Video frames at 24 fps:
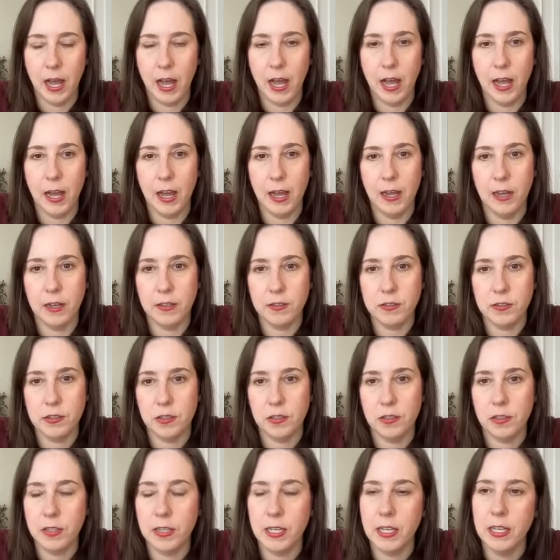to
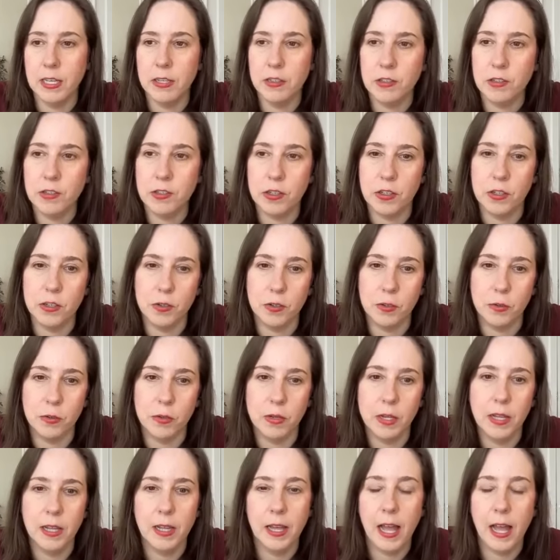look into